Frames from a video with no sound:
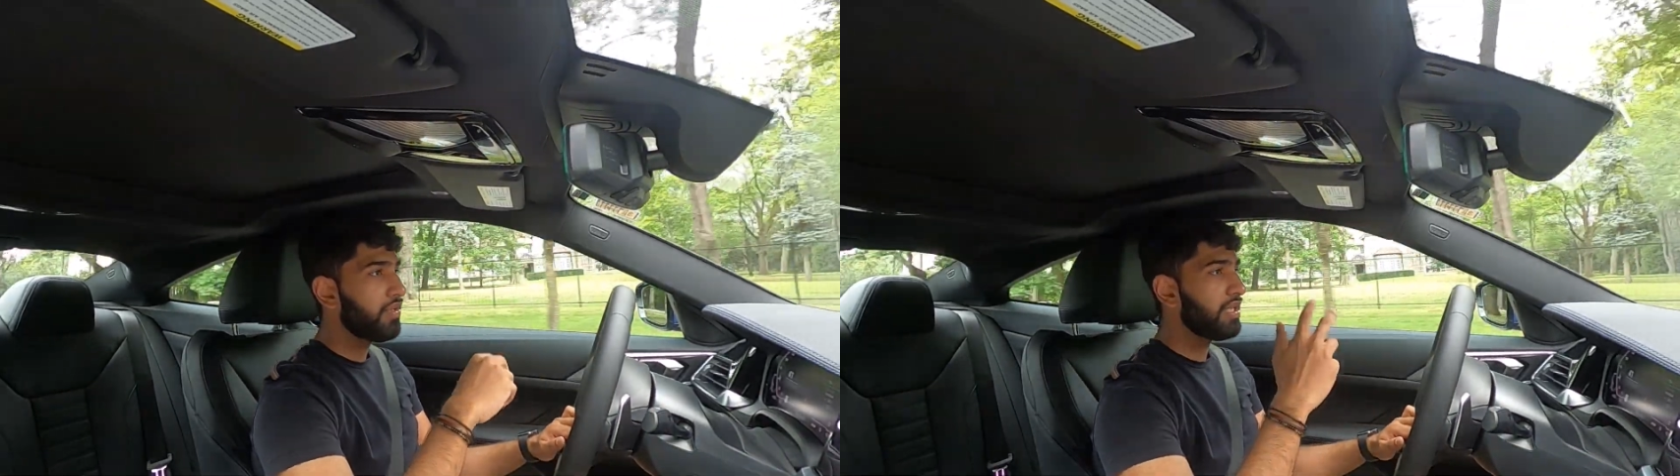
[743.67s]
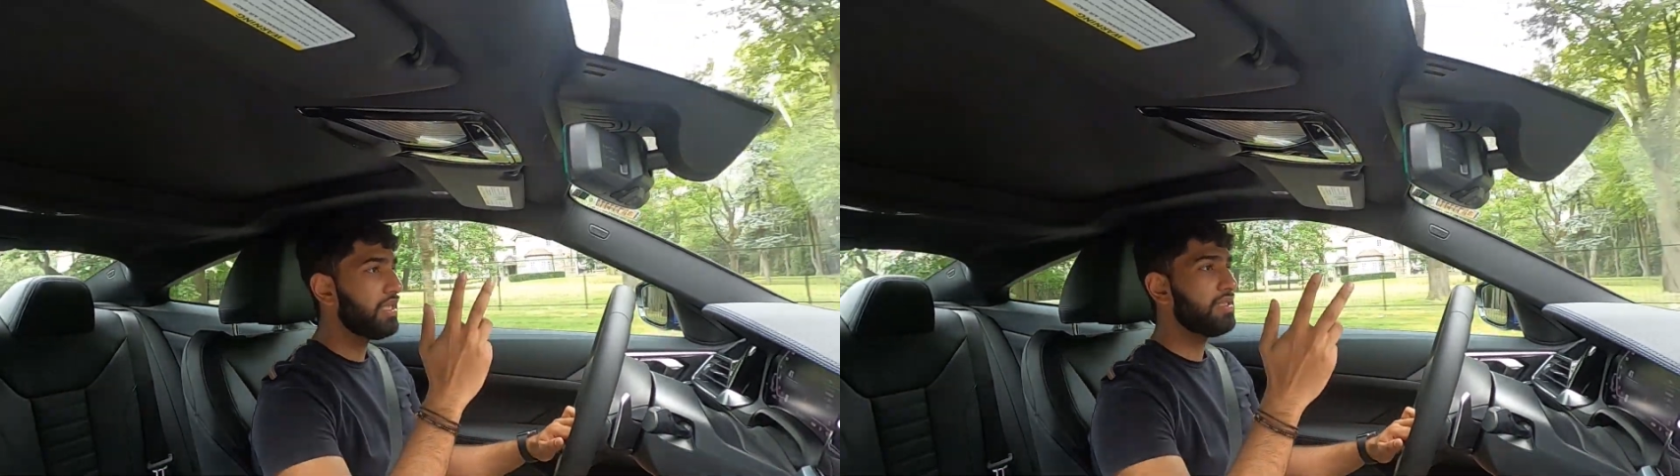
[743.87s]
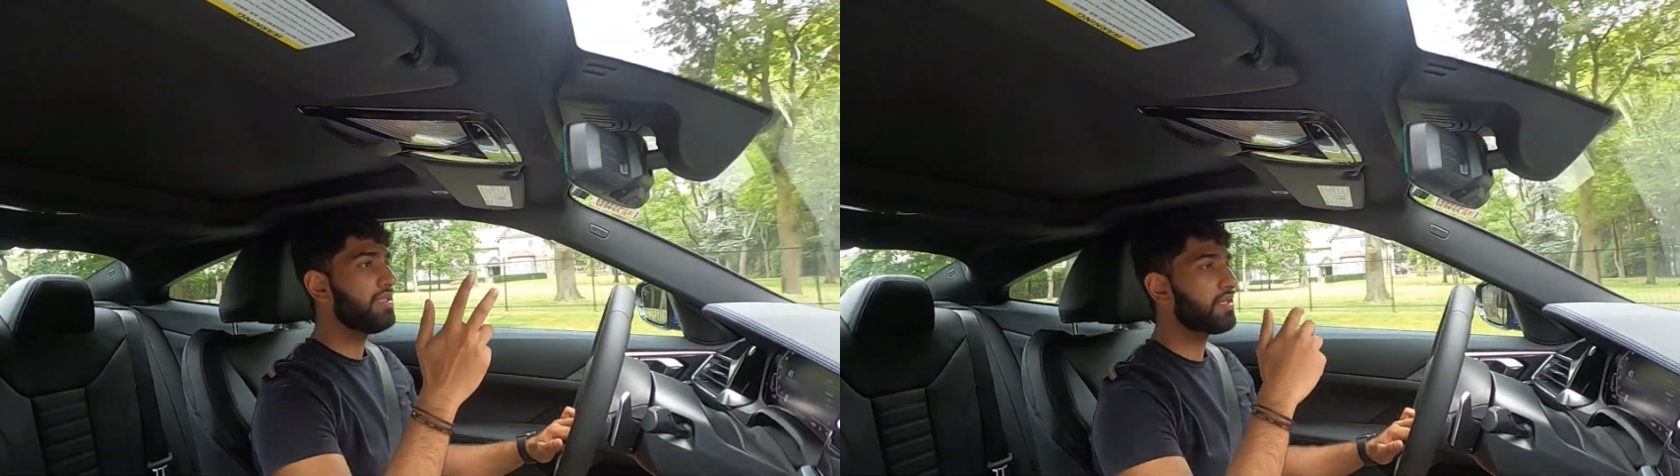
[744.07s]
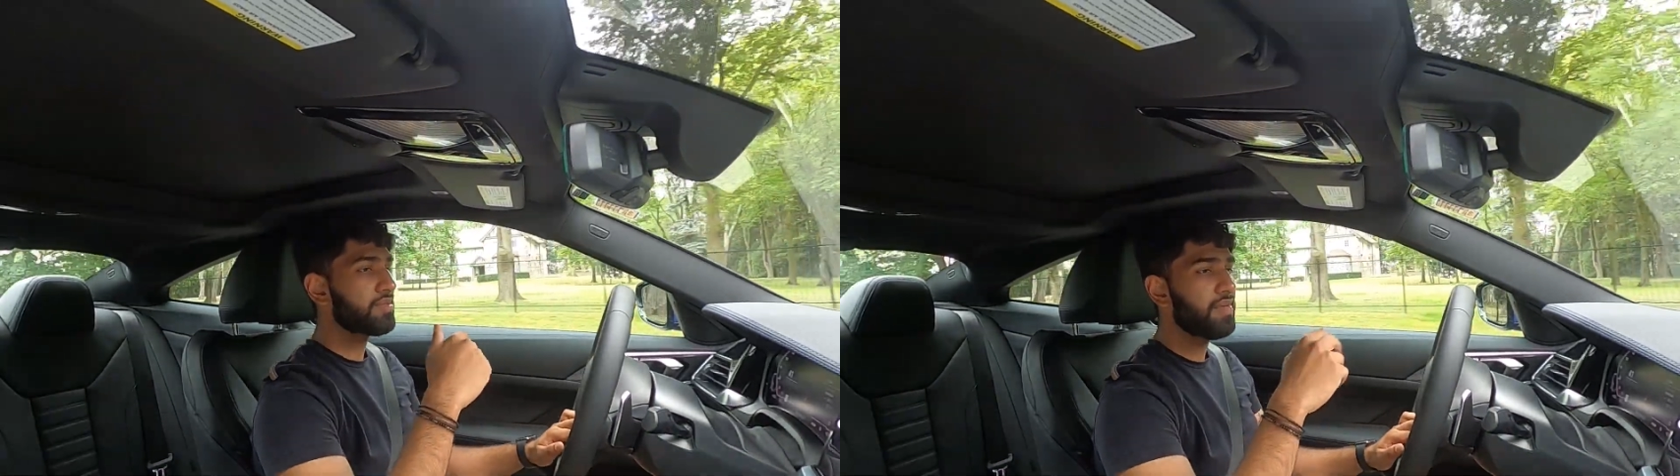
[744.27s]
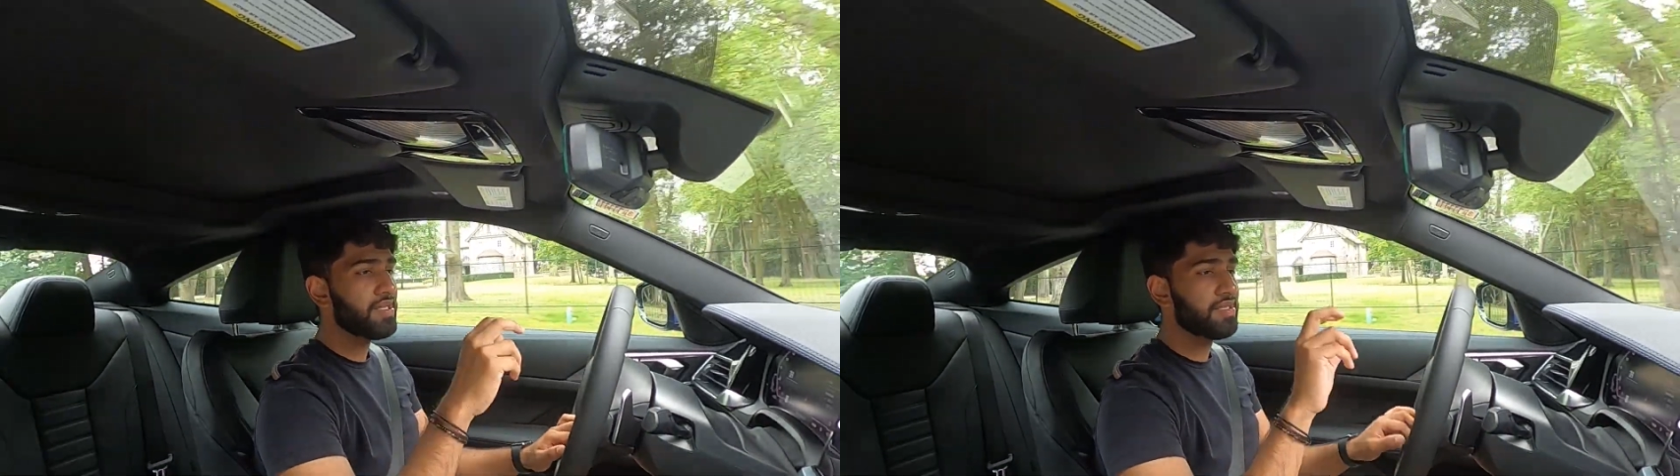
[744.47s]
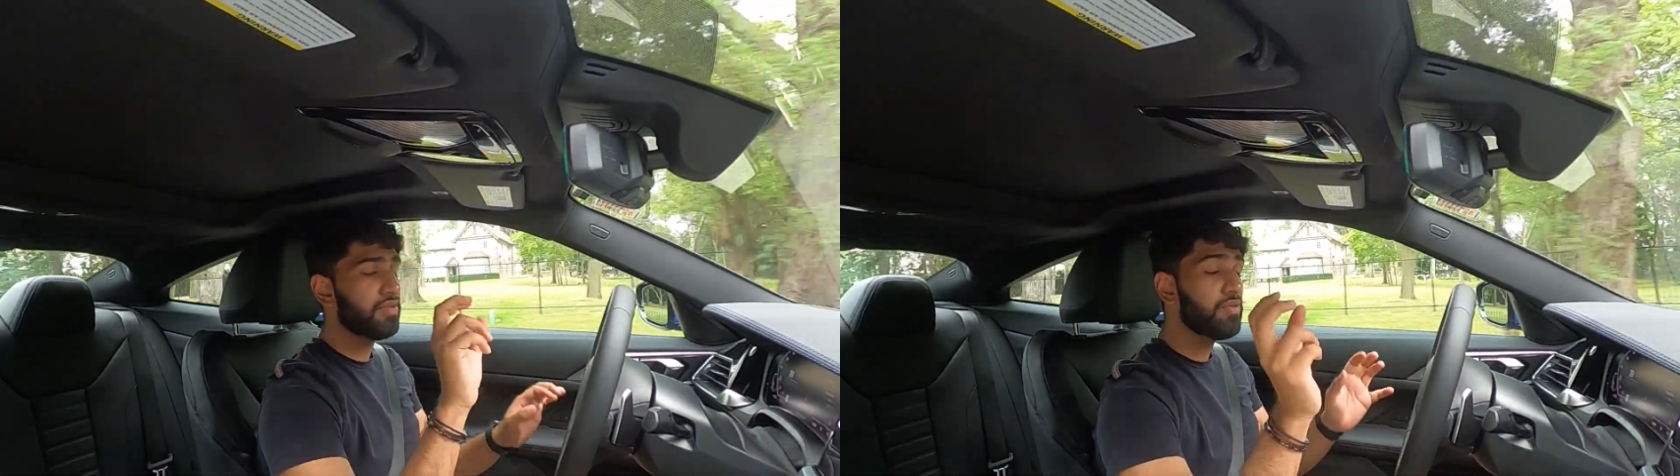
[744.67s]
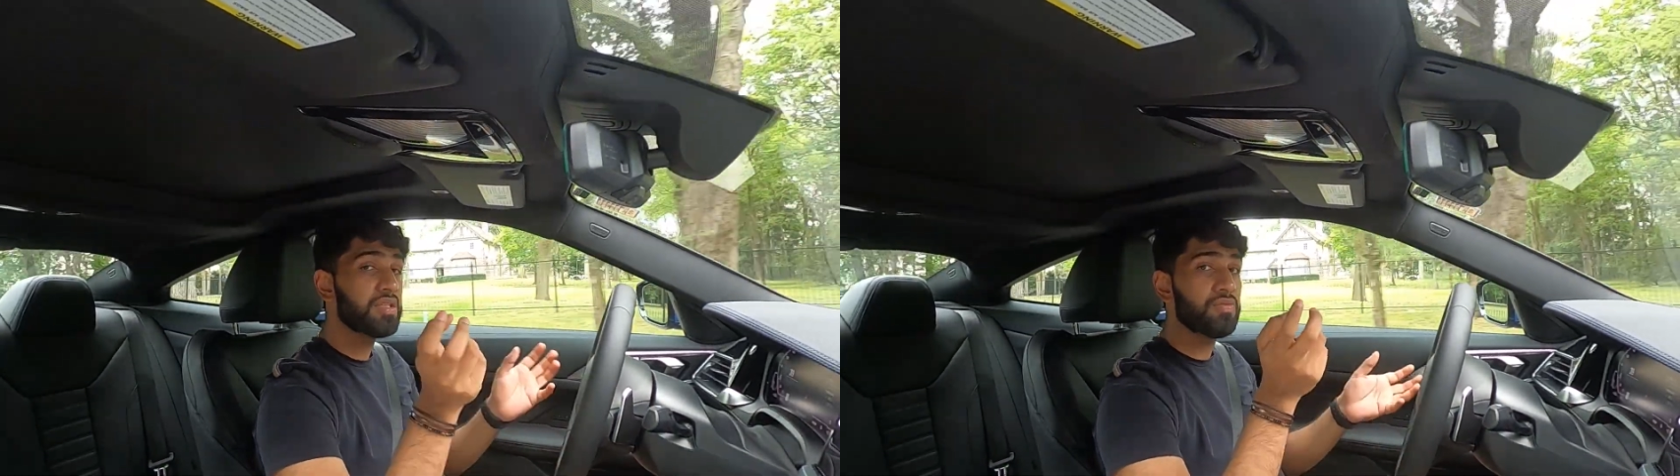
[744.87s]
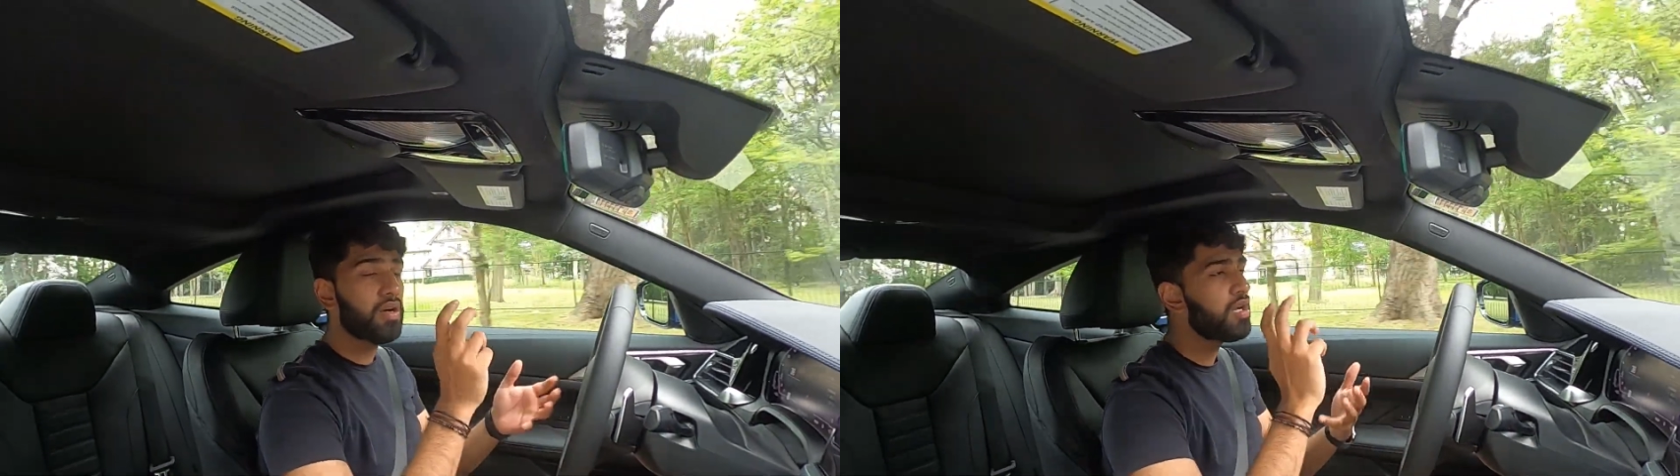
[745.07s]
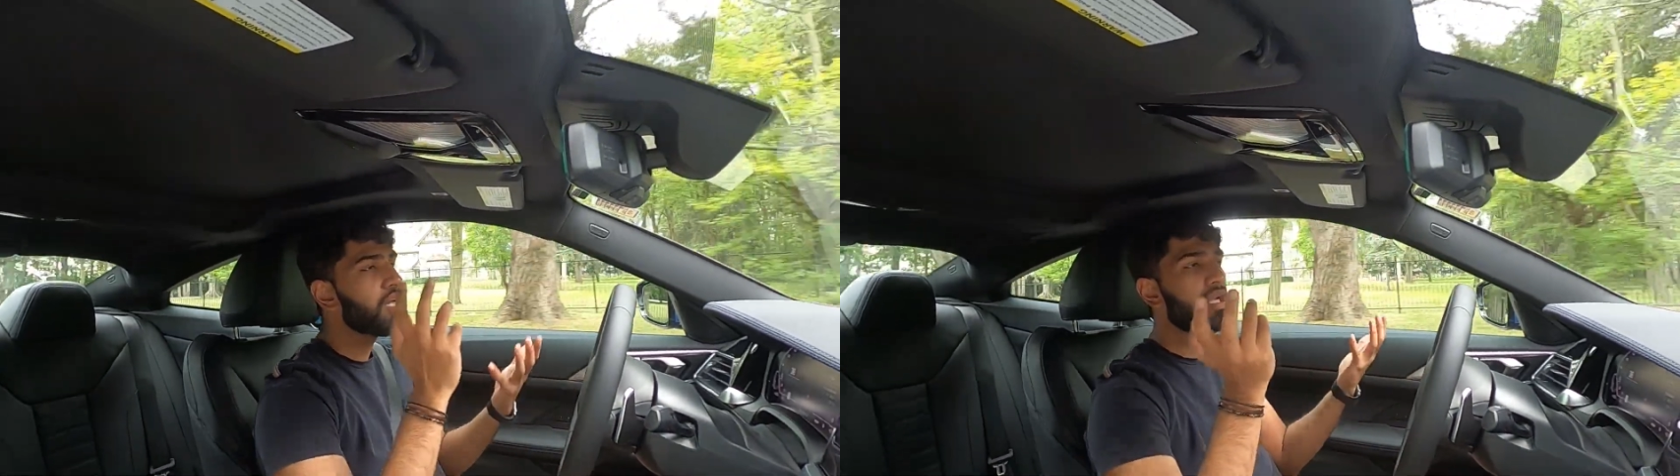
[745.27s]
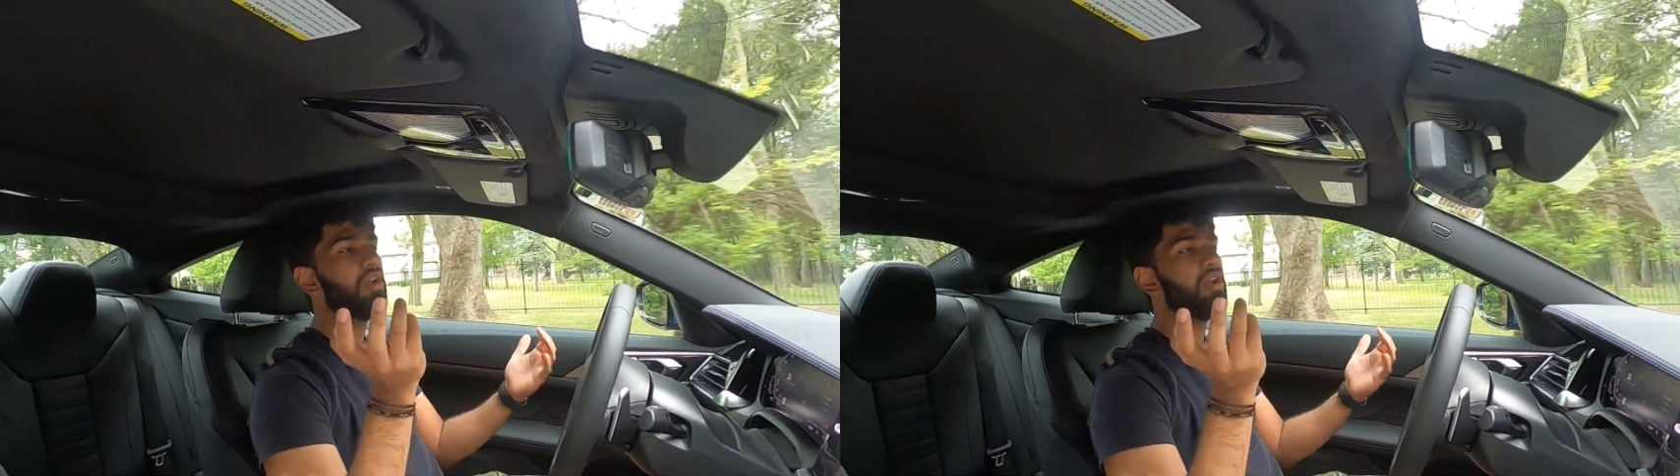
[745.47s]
You can easily customize it as well.